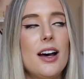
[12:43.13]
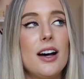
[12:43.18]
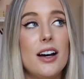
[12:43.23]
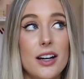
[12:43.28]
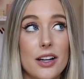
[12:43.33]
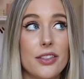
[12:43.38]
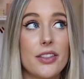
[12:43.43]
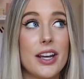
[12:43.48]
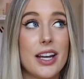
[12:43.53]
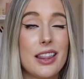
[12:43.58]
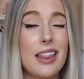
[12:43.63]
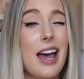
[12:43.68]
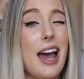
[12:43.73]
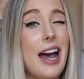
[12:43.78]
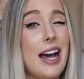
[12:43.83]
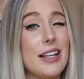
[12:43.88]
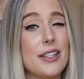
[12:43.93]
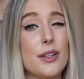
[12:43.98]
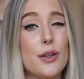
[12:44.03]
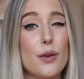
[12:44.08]
unlike the
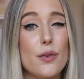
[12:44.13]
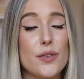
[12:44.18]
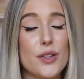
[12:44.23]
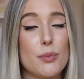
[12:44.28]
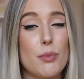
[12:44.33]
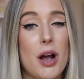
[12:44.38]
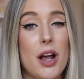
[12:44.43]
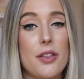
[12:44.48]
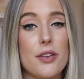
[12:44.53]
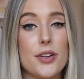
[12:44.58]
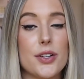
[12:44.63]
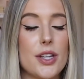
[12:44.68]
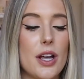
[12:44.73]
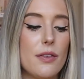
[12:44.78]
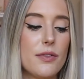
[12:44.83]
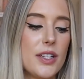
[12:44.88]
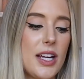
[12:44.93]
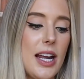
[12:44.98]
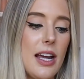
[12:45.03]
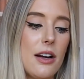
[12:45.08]
hassle of some other
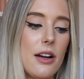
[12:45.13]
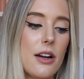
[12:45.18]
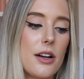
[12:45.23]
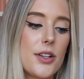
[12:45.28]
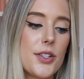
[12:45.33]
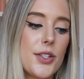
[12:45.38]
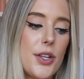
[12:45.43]
self tanners.